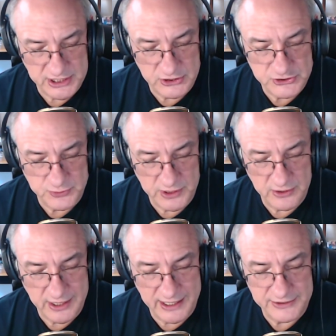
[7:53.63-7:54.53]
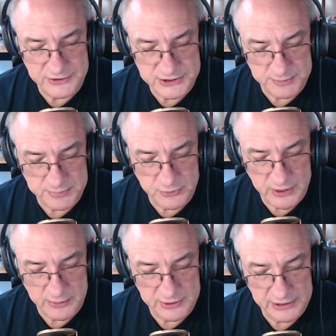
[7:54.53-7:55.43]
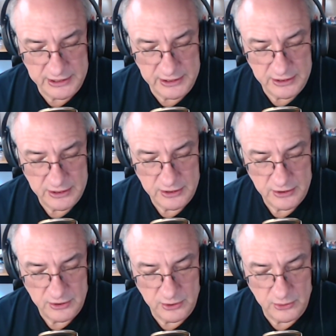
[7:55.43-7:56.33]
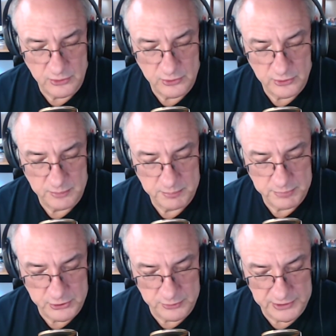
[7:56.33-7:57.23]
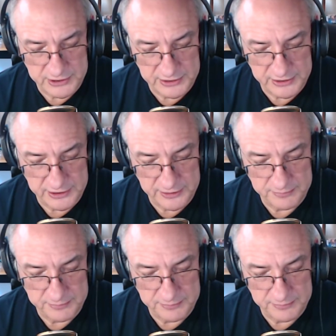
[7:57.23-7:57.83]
elsewhere either temporarily or permanently.